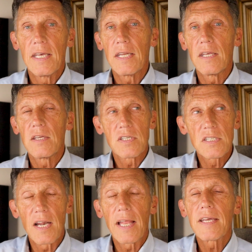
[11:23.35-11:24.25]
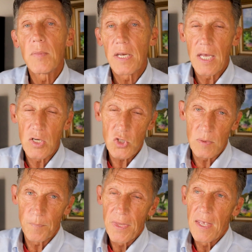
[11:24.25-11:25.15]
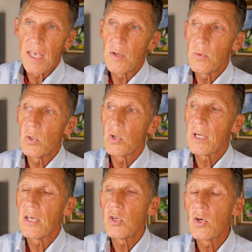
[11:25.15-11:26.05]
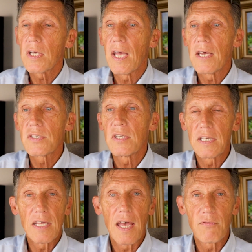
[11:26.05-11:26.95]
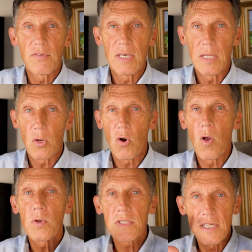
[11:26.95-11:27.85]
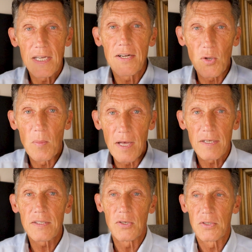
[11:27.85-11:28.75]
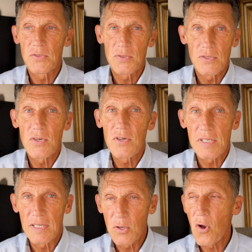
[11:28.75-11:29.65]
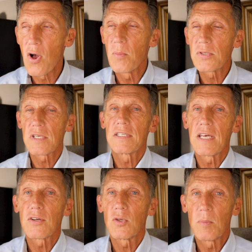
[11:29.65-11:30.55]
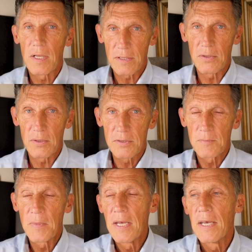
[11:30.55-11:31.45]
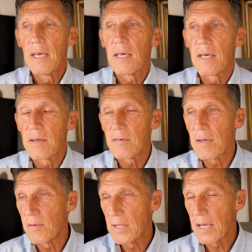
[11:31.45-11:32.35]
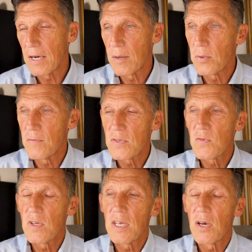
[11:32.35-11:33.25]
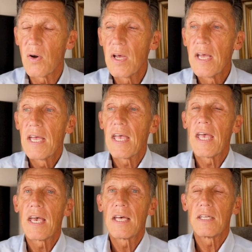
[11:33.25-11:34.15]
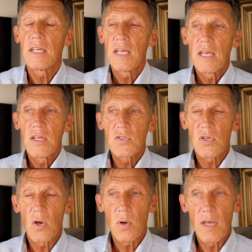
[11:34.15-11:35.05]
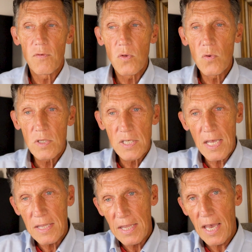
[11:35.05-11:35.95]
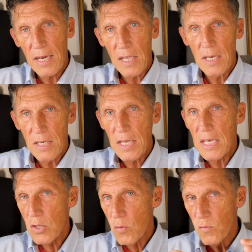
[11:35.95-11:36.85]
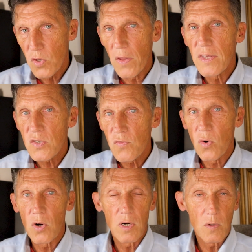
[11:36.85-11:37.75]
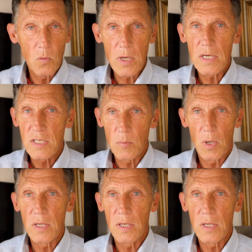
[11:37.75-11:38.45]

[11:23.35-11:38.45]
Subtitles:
It's kind of like a medication. And when you look at uric acid and caffeine, they're almost identical molecules. Seriously, they're almost identical molecules. I covered that on a previous video. And so if you take that and you've done this for weeks and